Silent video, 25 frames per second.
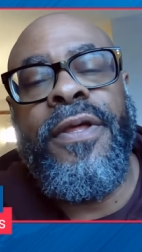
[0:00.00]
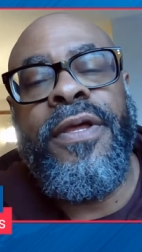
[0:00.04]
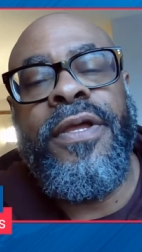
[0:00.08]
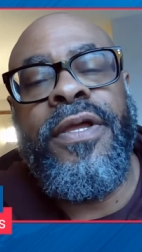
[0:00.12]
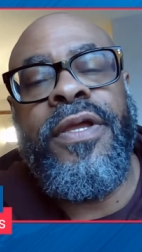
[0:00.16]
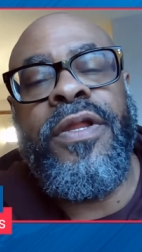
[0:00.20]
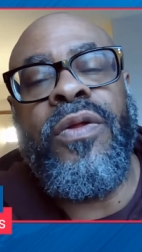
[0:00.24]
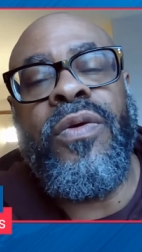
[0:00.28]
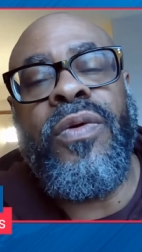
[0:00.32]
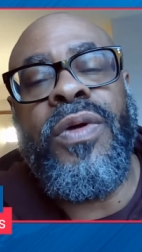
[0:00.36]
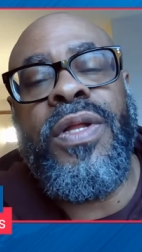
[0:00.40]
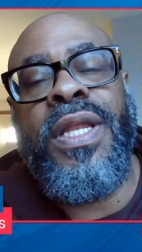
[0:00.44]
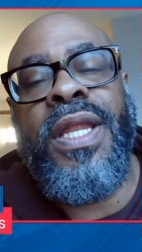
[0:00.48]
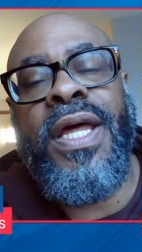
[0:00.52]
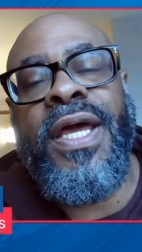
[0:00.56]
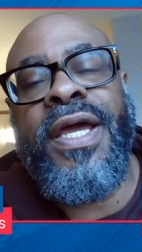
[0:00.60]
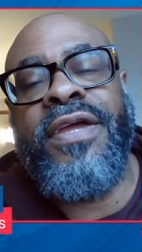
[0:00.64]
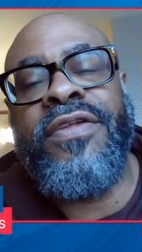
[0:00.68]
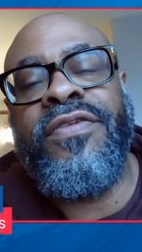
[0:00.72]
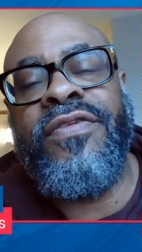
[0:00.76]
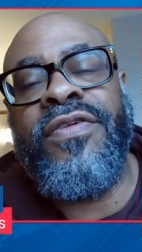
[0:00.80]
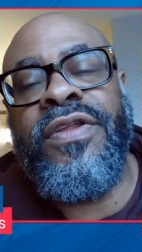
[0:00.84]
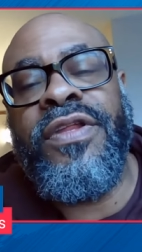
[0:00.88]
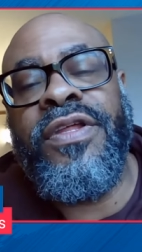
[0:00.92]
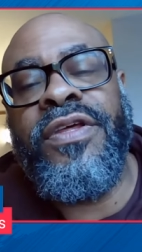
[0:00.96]
you know,
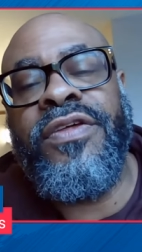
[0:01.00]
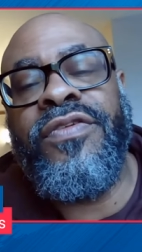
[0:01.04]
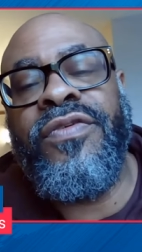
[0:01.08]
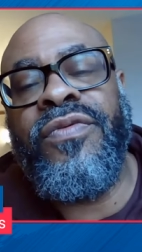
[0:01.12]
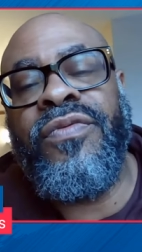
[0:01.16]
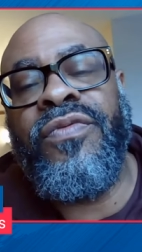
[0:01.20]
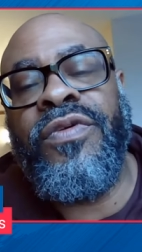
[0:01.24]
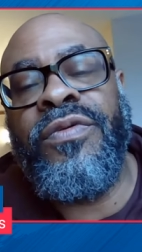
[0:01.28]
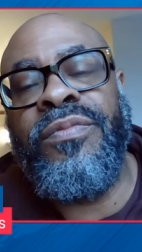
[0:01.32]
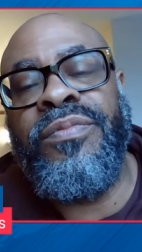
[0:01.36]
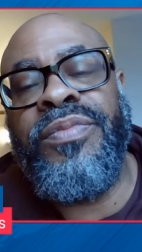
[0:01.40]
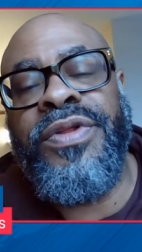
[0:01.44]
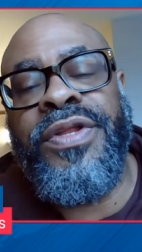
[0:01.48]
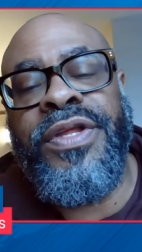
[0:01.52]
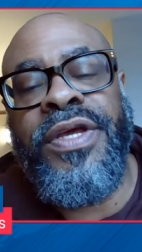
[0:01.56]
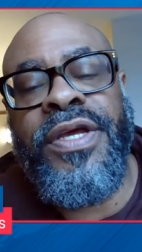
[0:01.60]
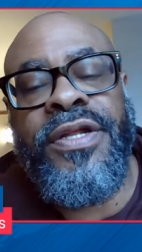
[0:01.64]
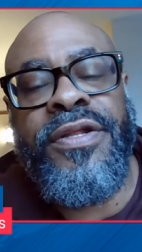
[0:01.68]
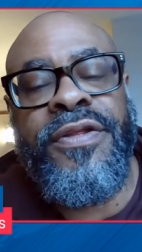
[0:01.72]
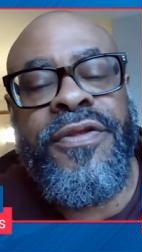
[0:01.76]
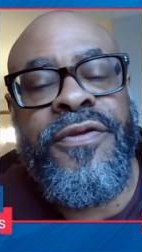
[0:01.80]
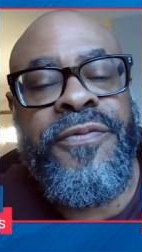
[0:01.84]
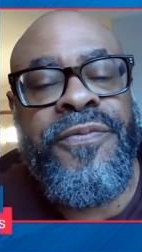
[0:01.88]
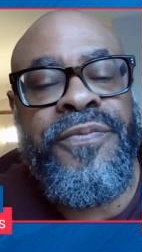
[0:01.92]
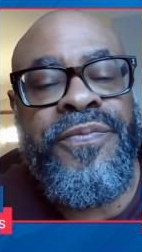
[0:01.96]
Claxton is a rim
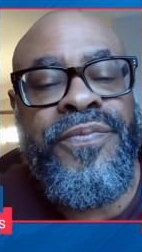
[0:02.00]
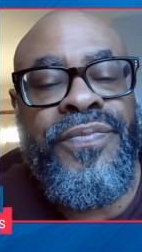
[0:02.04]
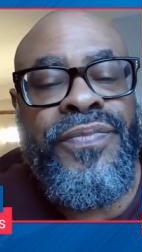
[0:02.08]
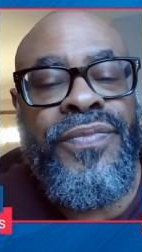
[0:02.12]
protector.